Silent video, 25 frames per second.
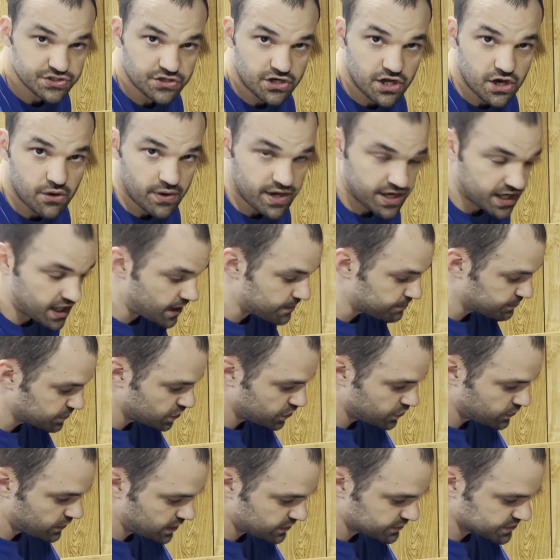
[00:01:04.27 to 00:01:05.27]
you know, I got
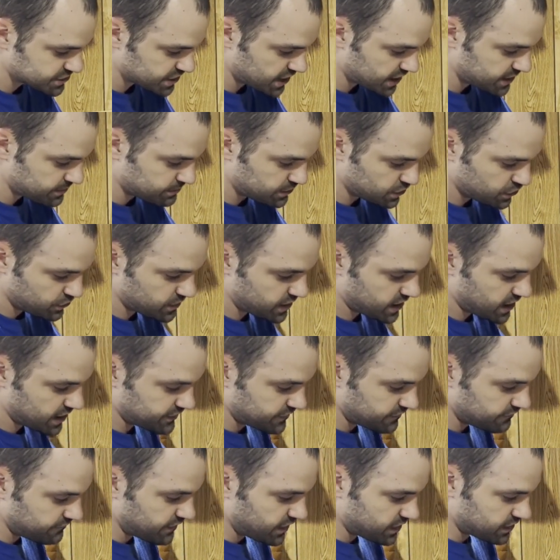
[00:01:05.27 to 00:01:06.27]
blue. I was like blue. I
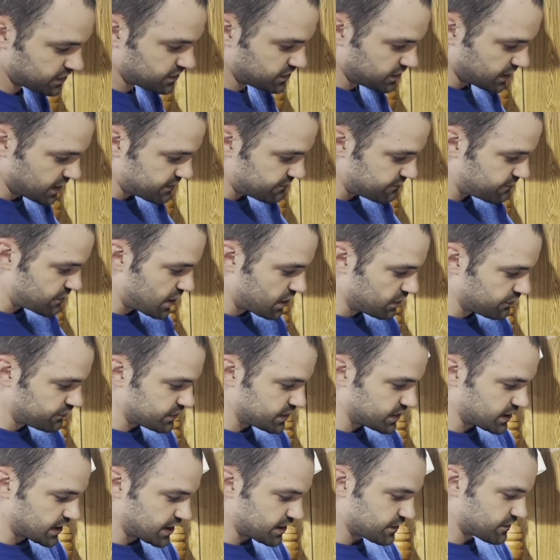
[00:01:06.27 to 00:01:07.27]
got the Glenn
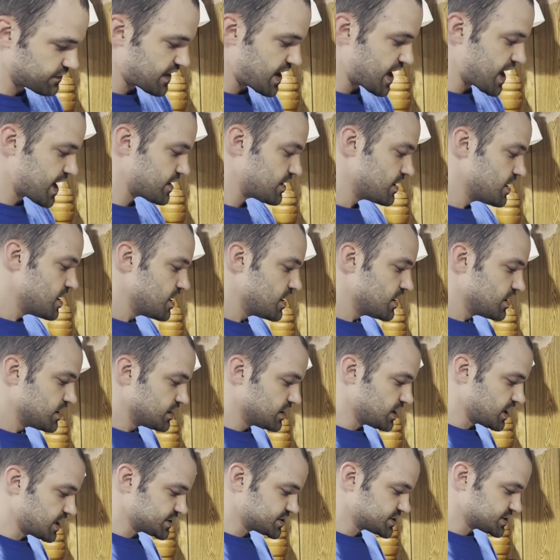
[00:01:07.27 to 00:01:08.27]
Velvet like that.
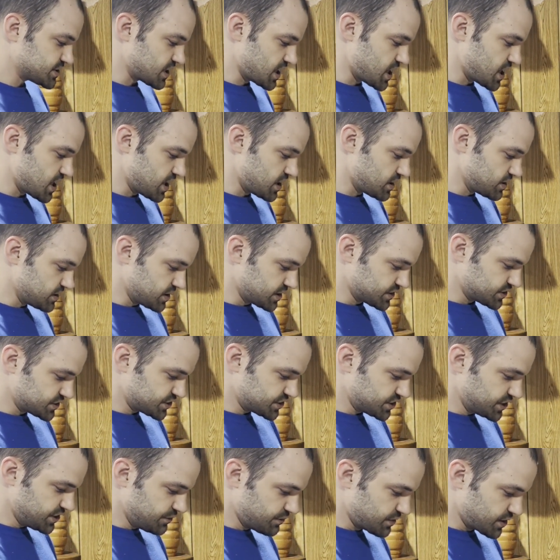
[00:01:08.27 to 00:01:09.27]
Let's, uh, let's
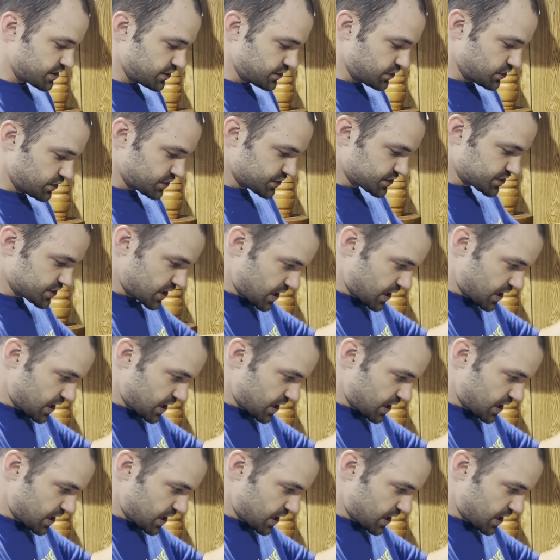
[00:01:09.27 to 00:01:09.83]
see what it looks